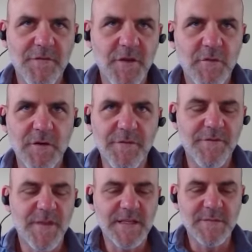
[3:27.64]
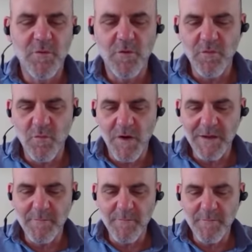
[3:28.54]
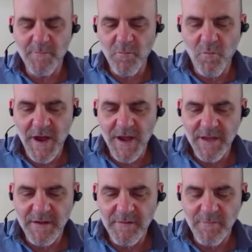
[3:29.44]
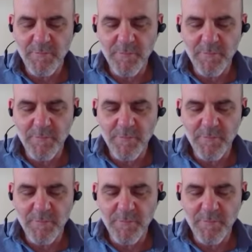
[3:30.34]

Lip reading: view of, if there's more than one way